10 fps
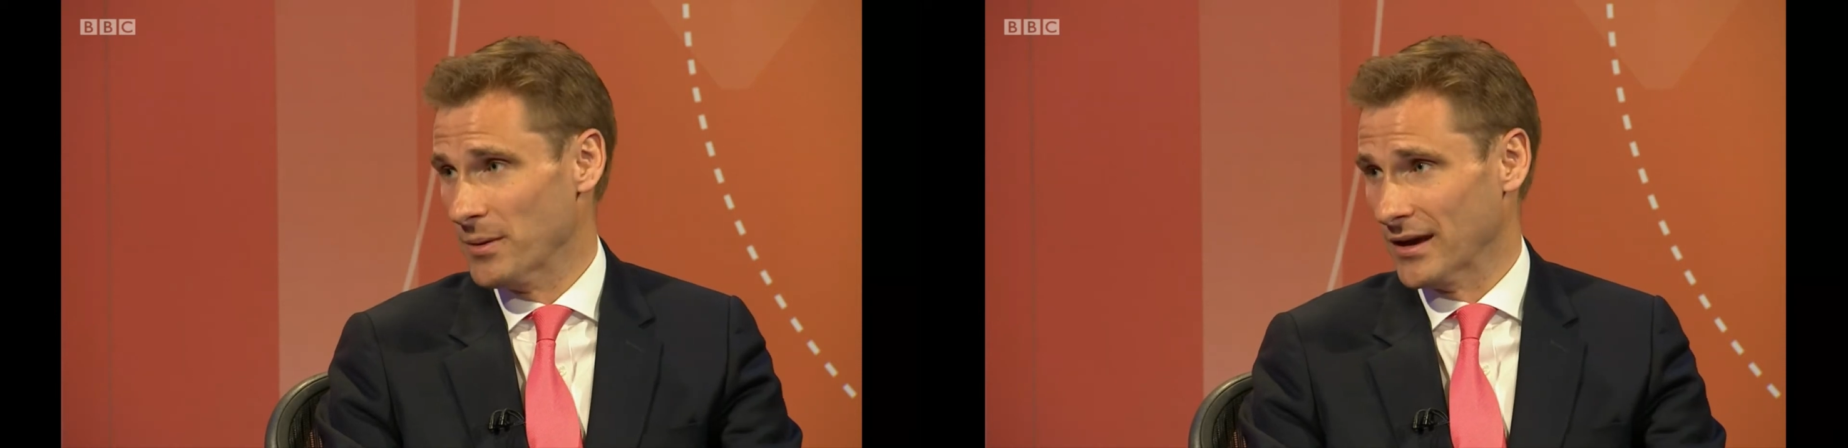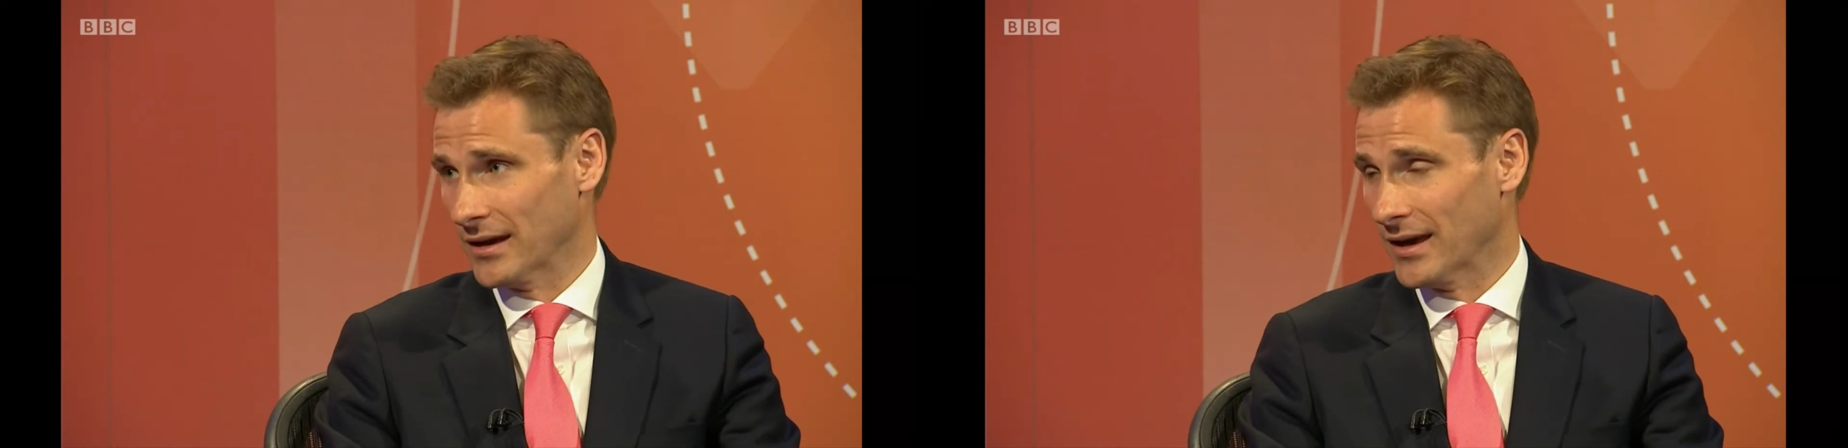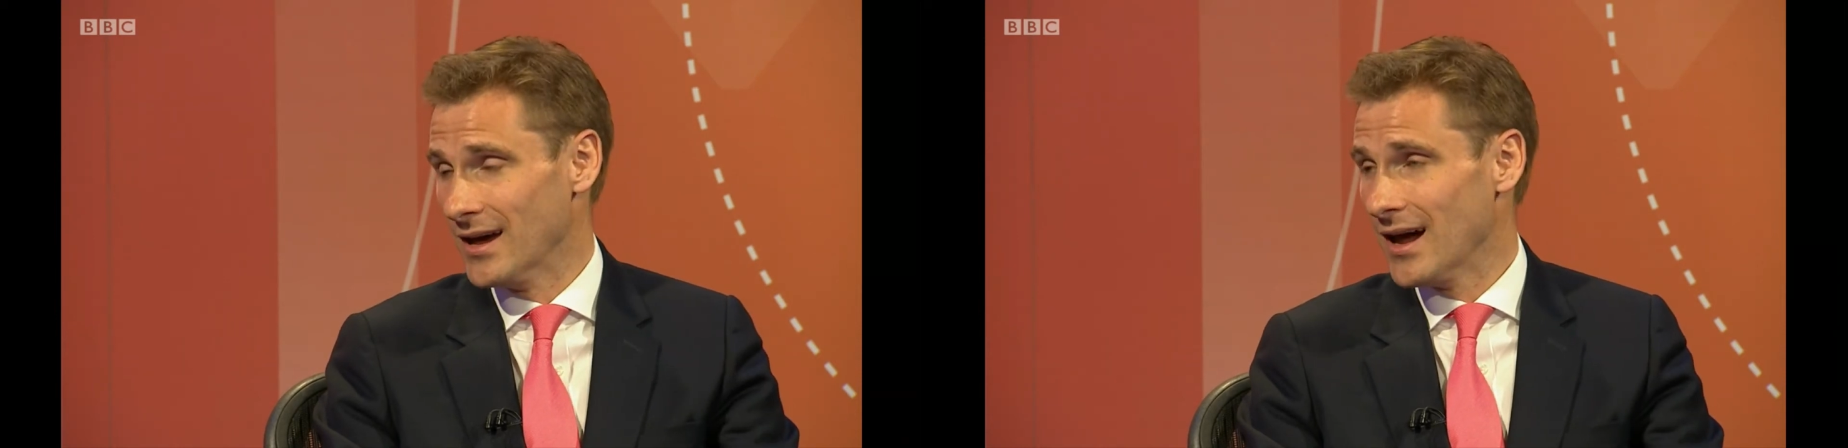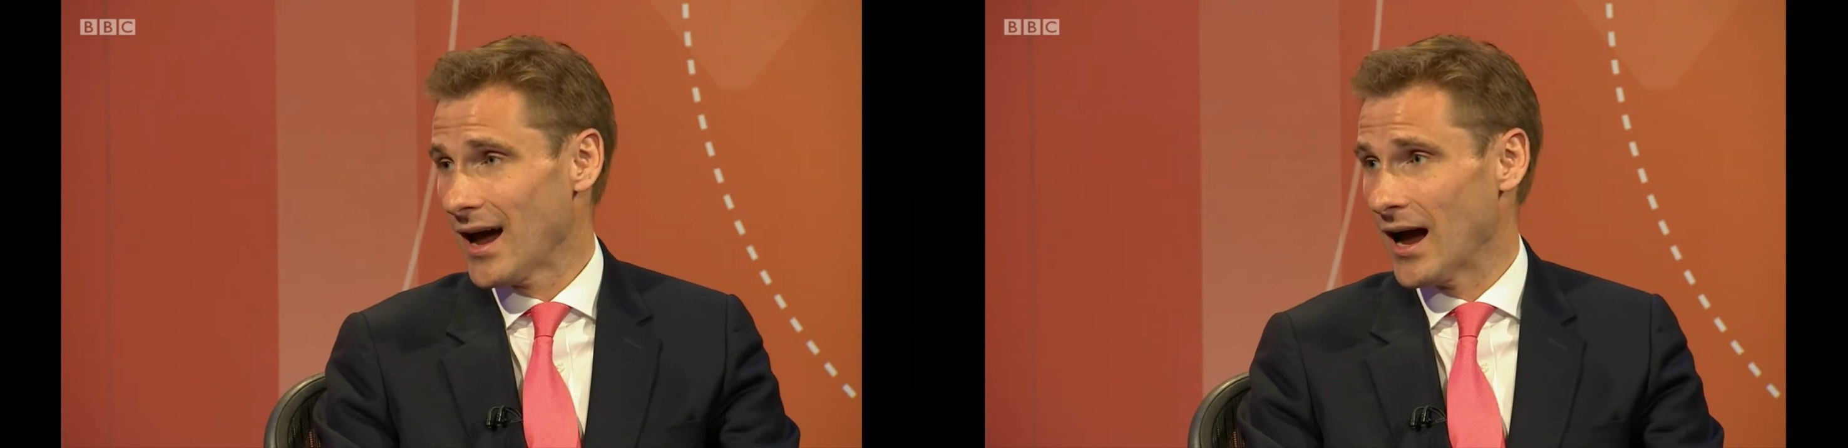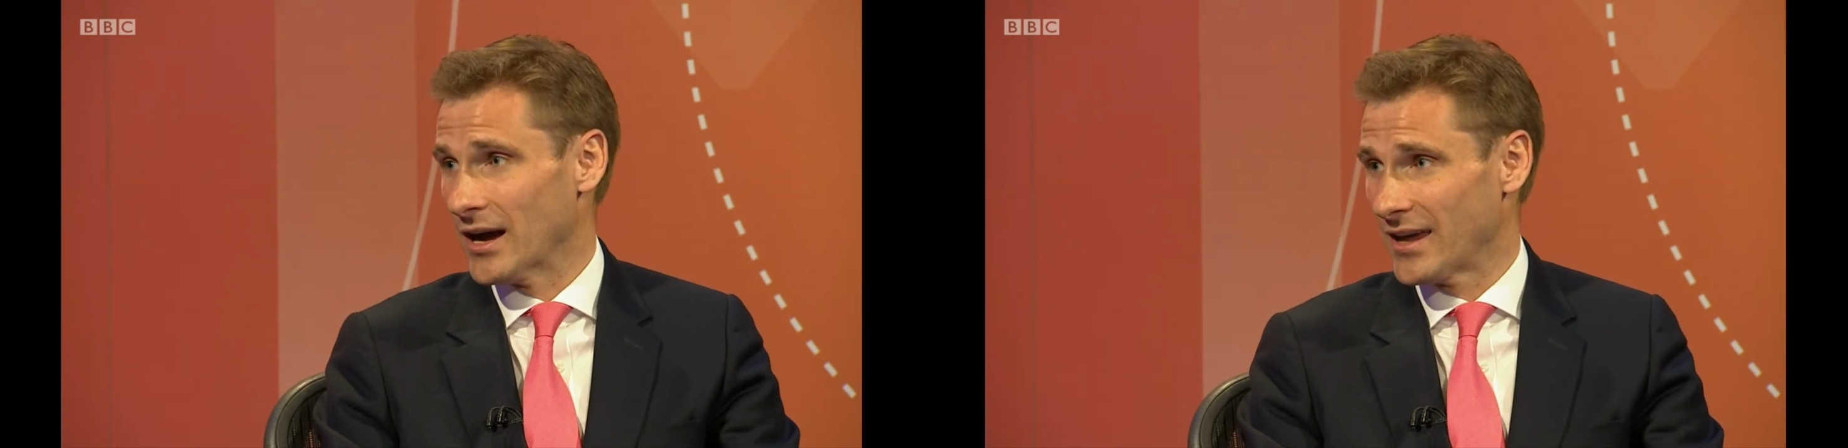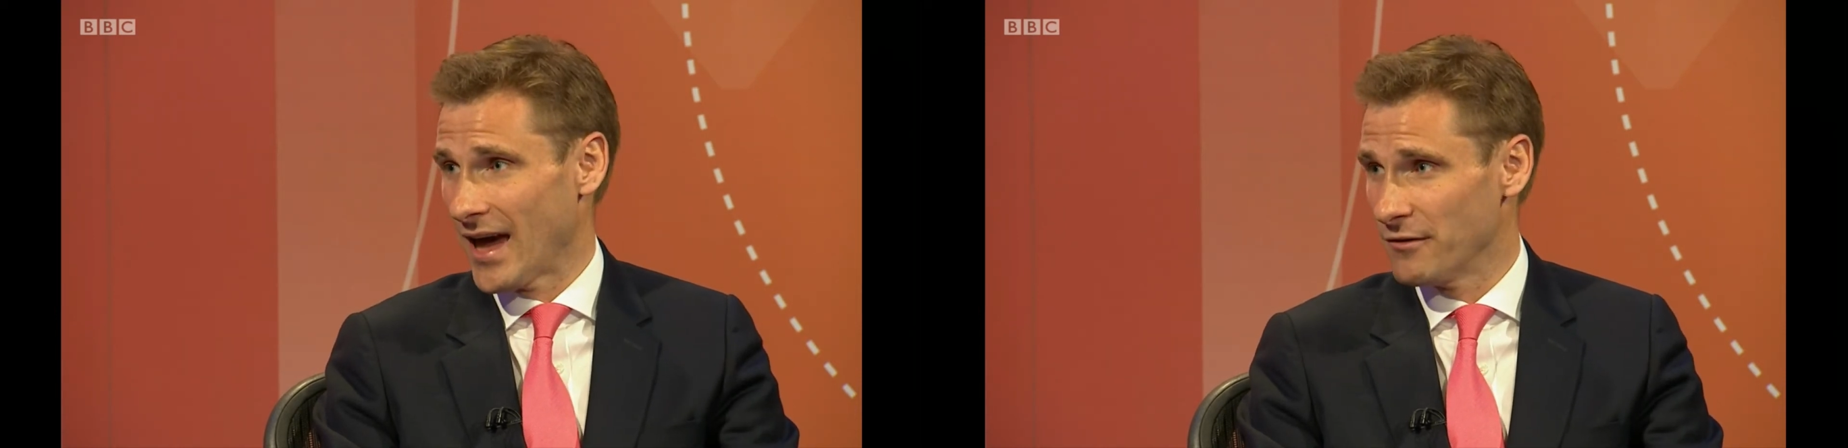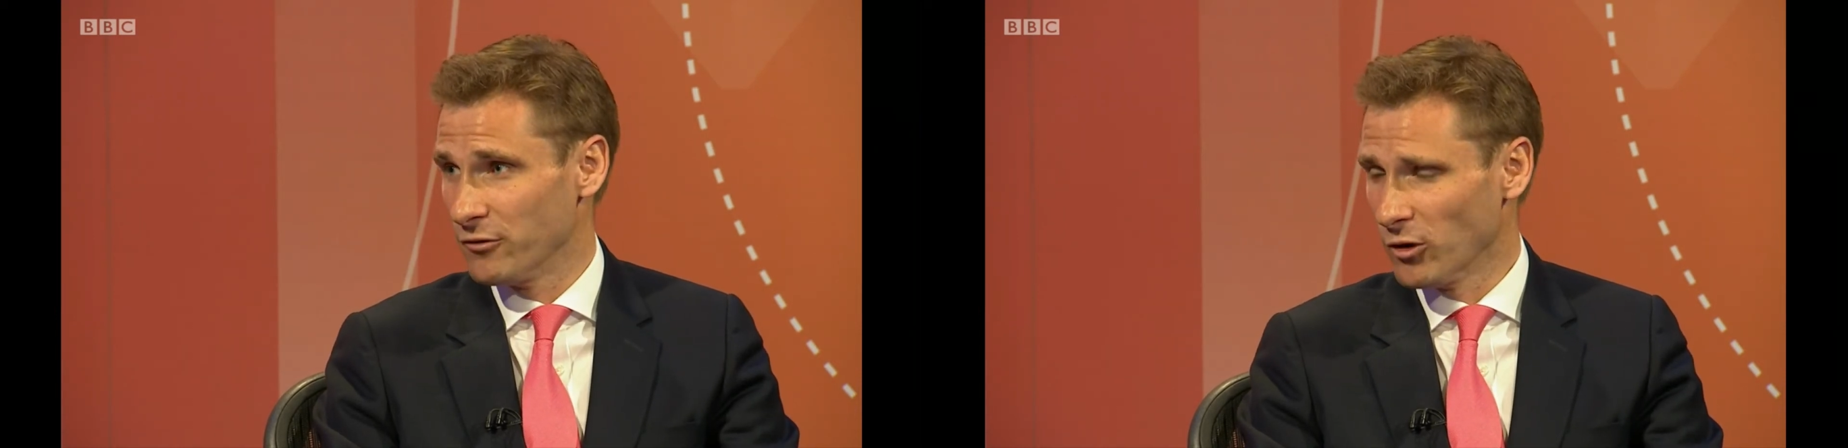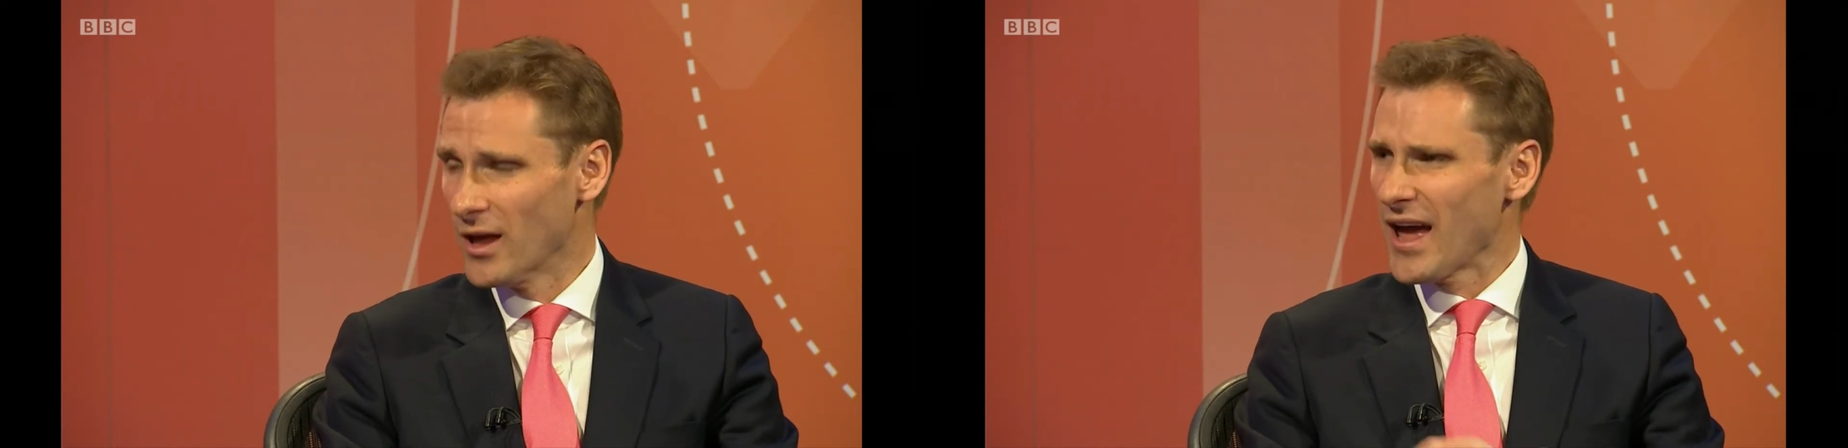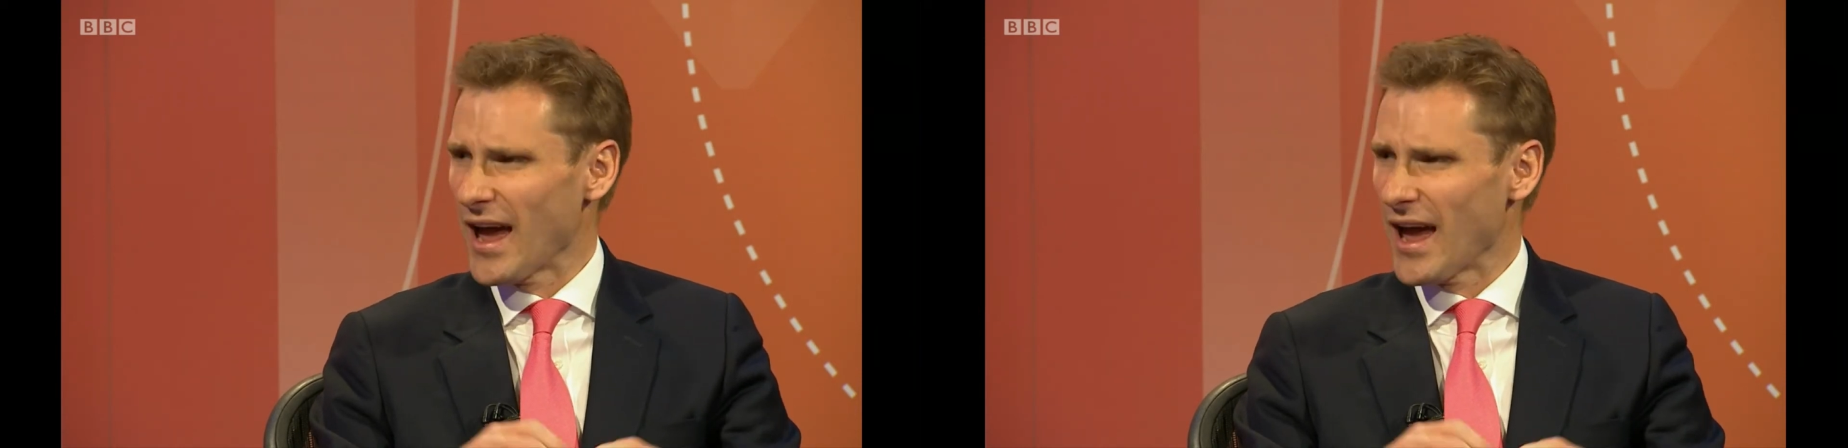being uh, careful.